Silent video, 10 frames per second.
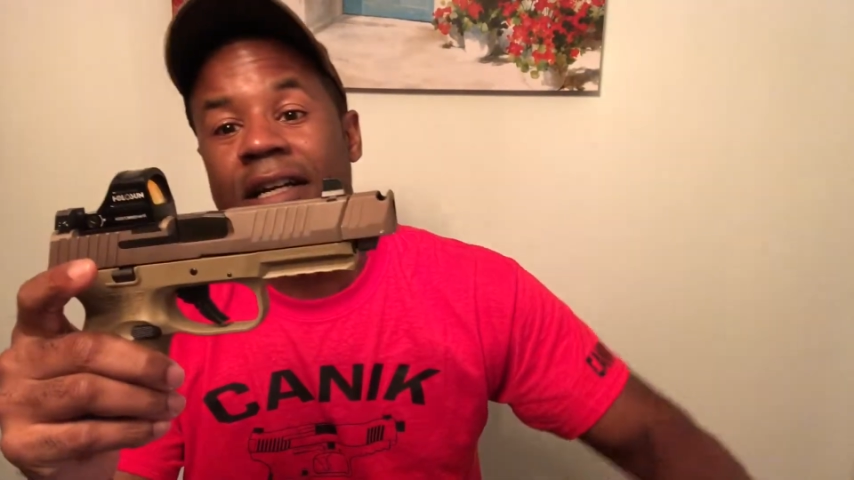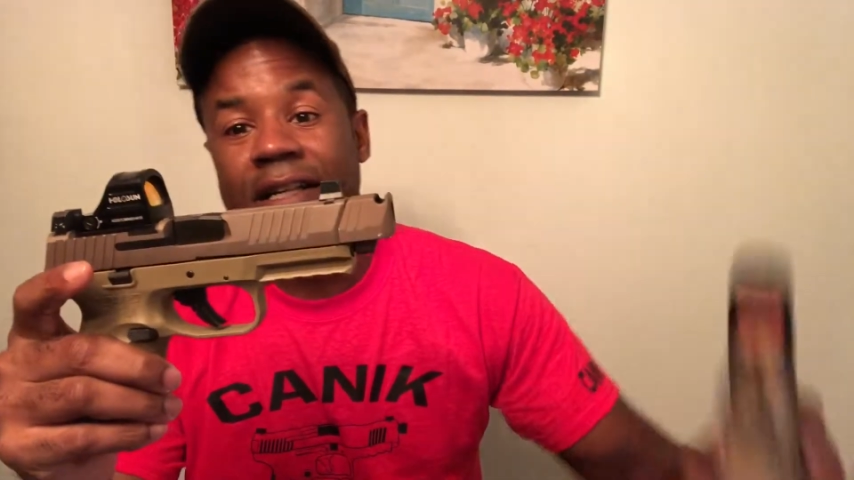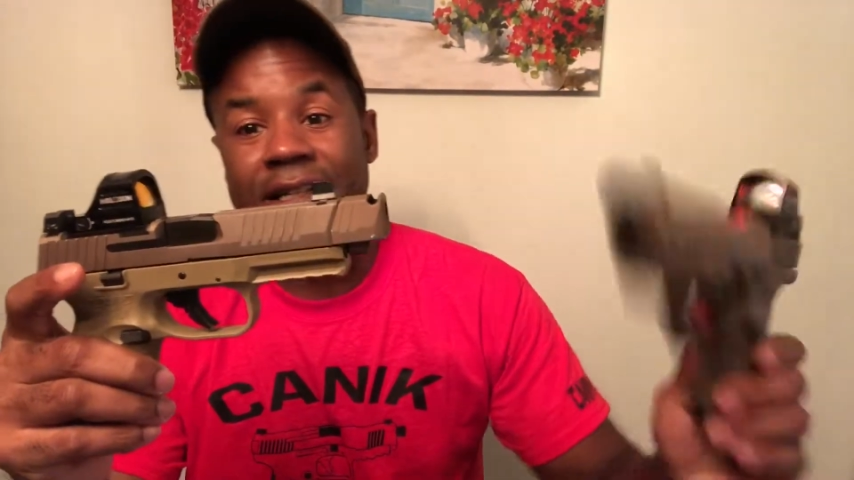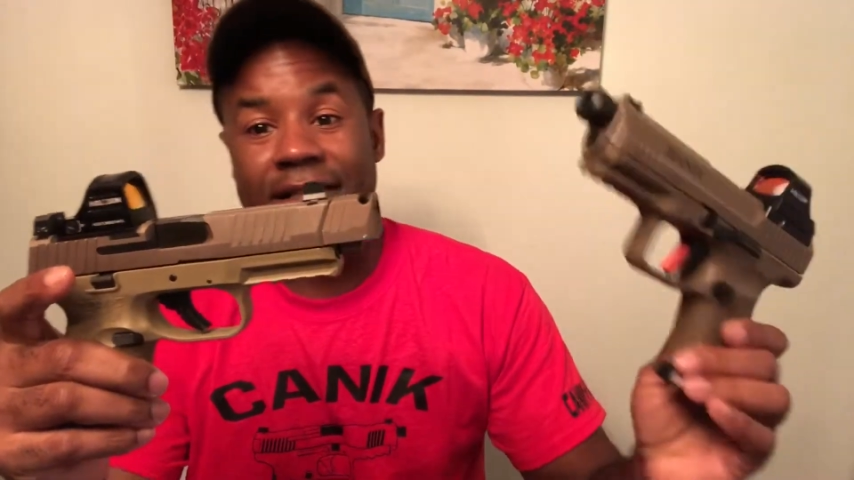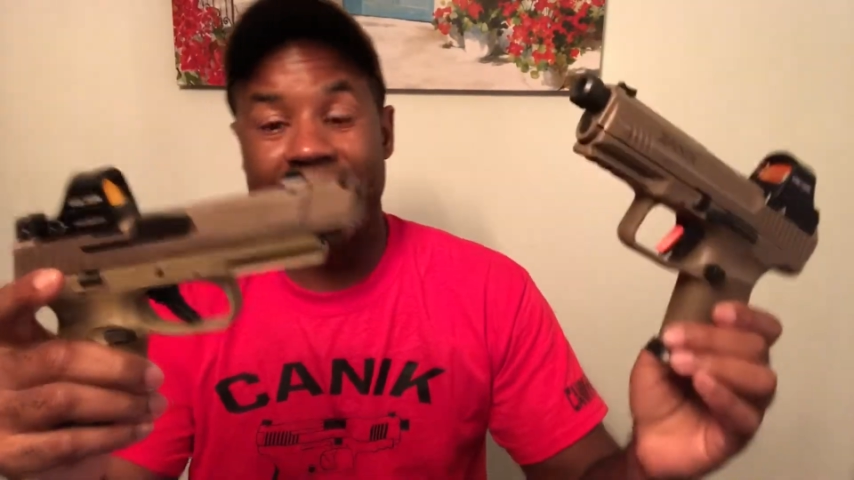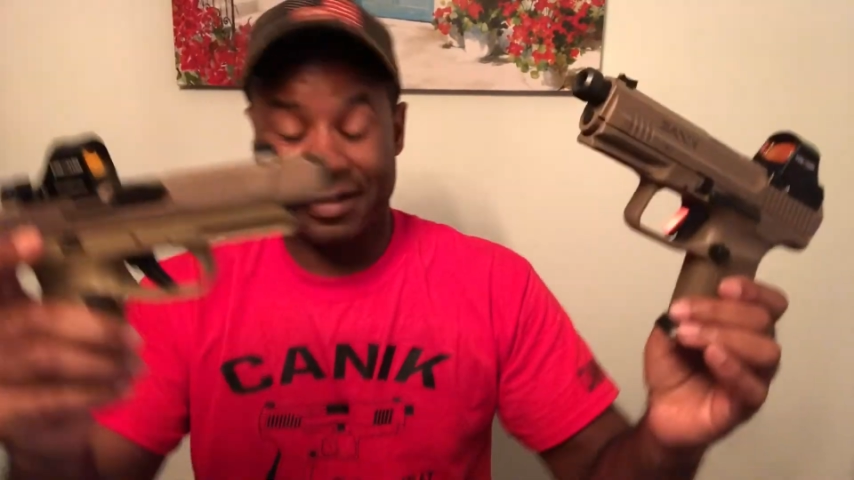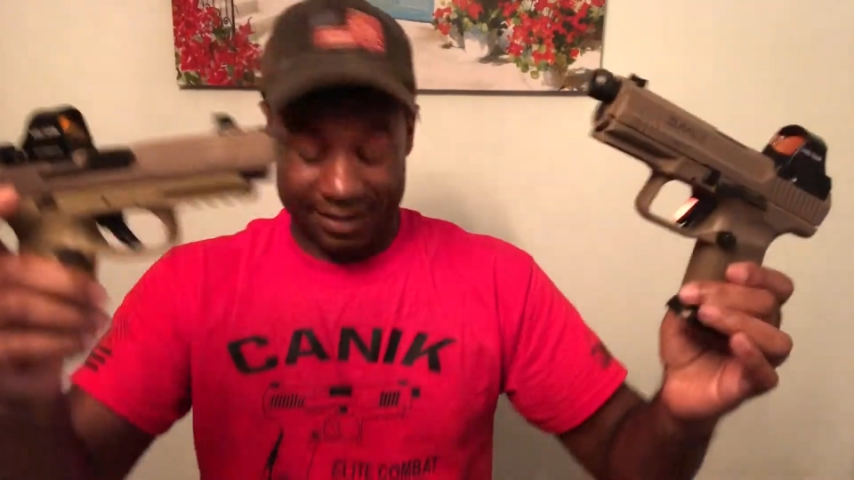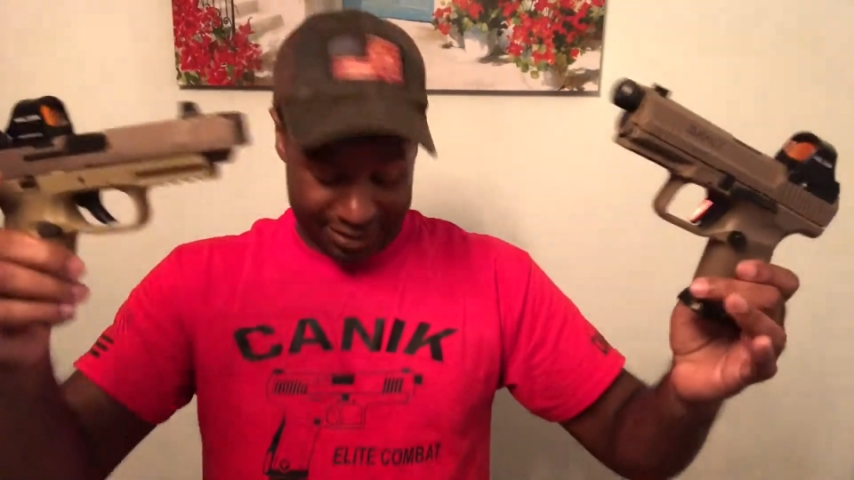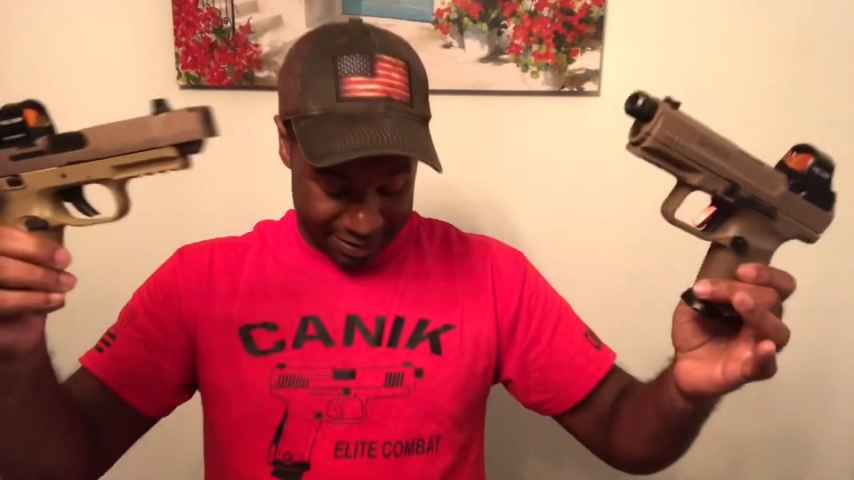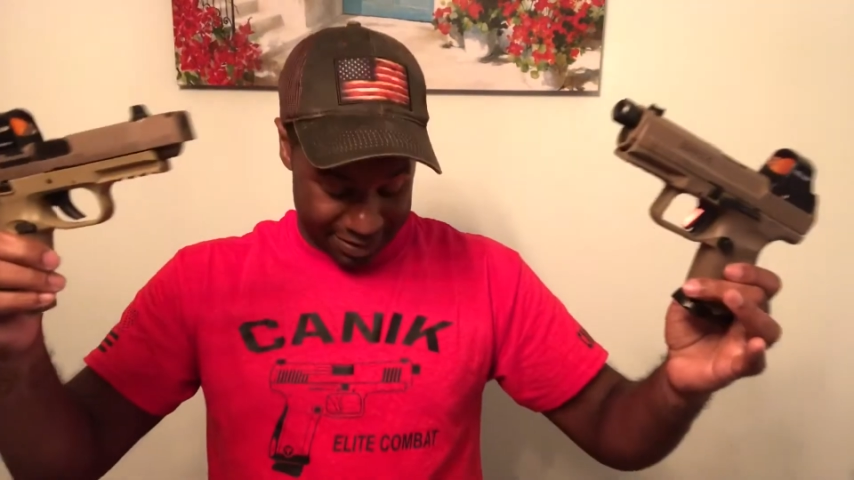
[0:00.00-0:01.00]
is
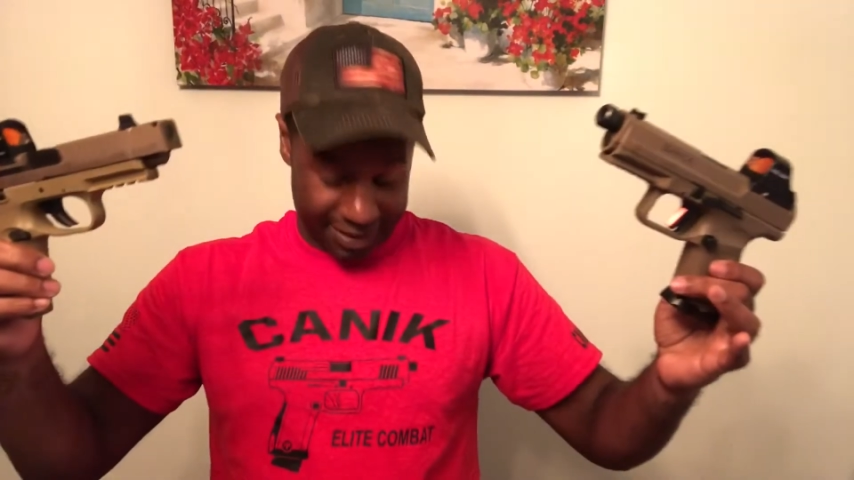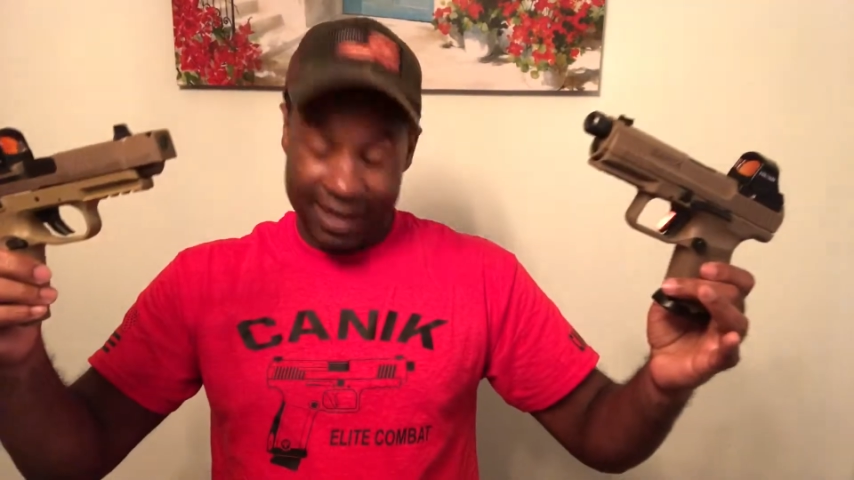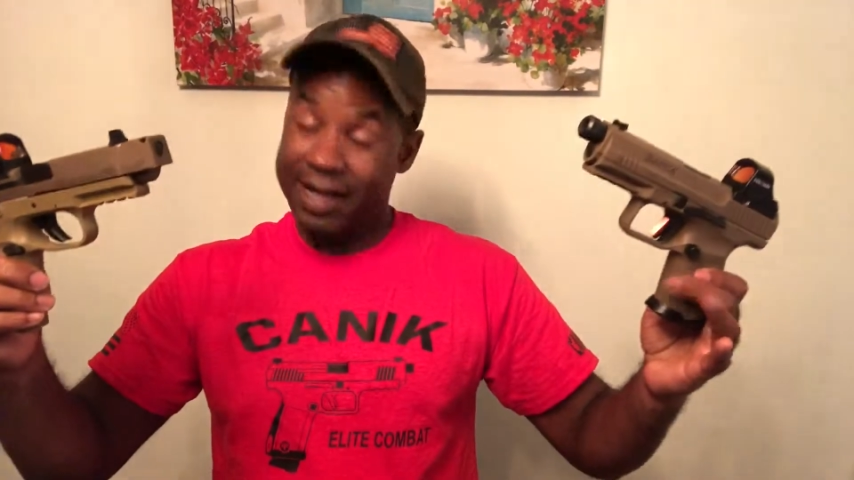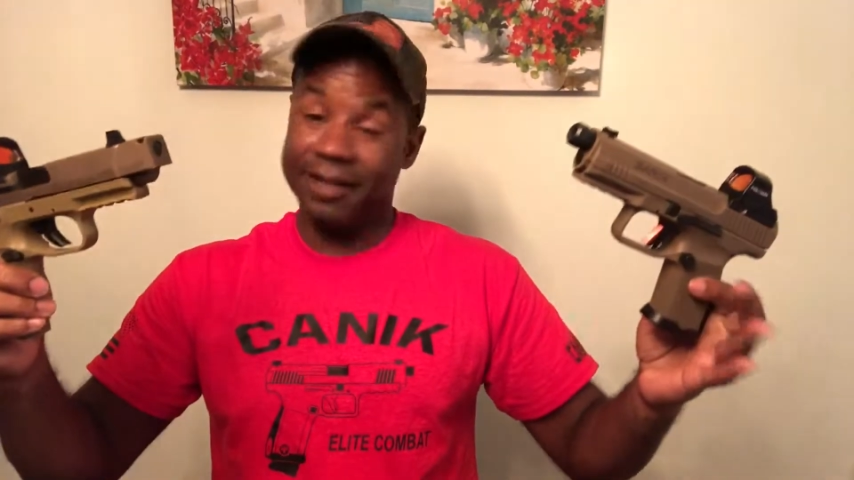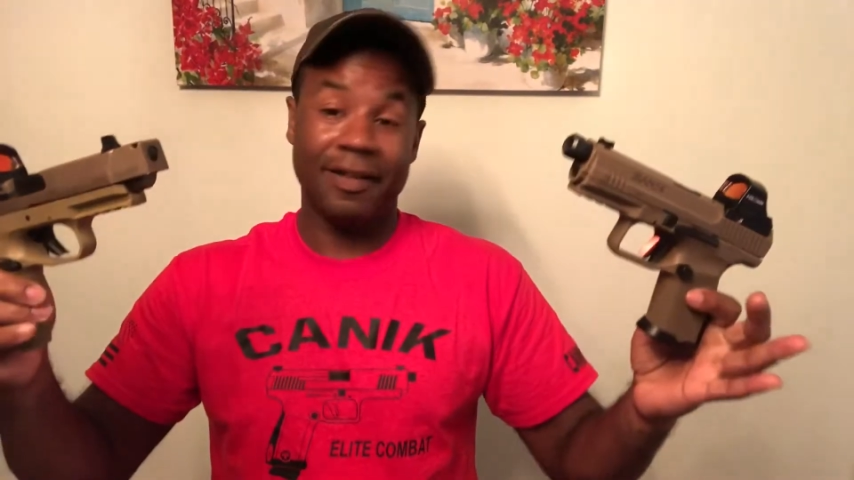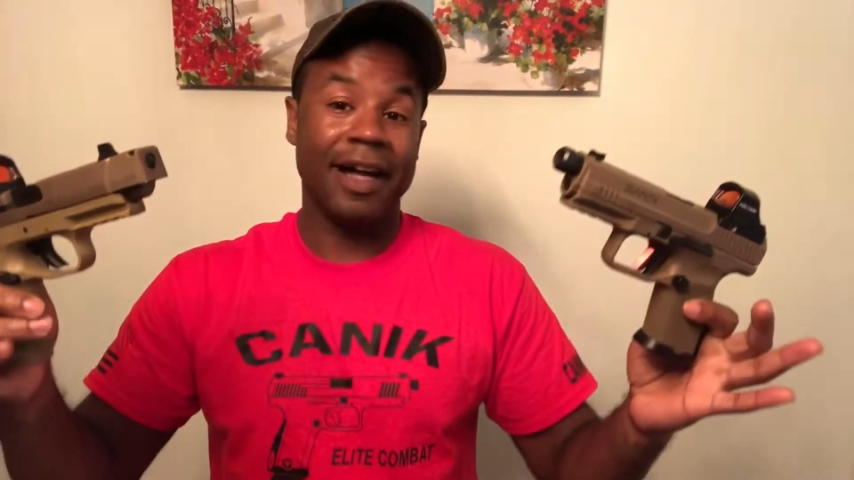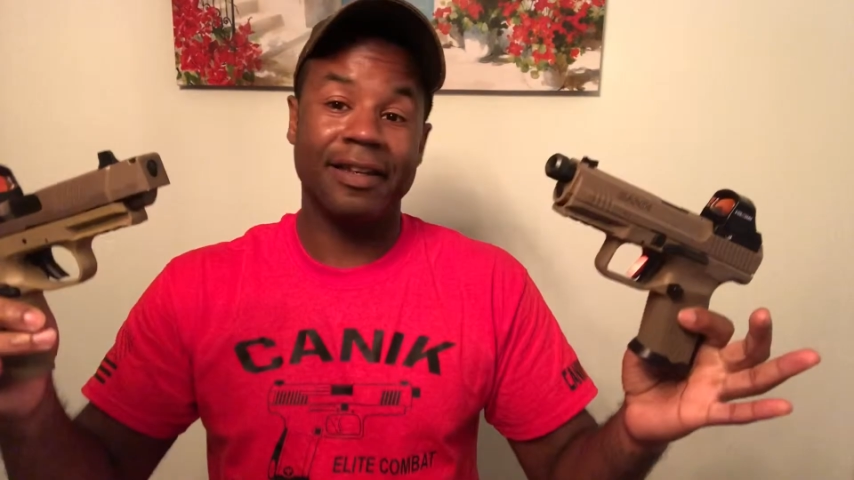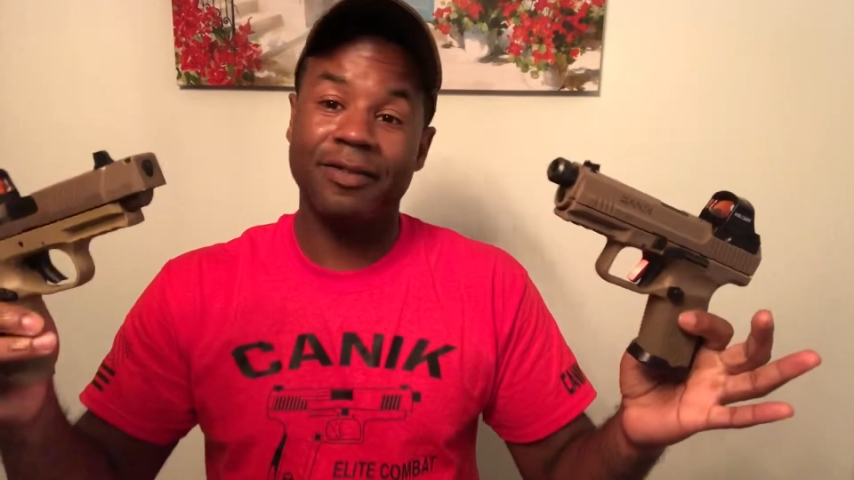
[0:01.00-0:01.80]
actually, and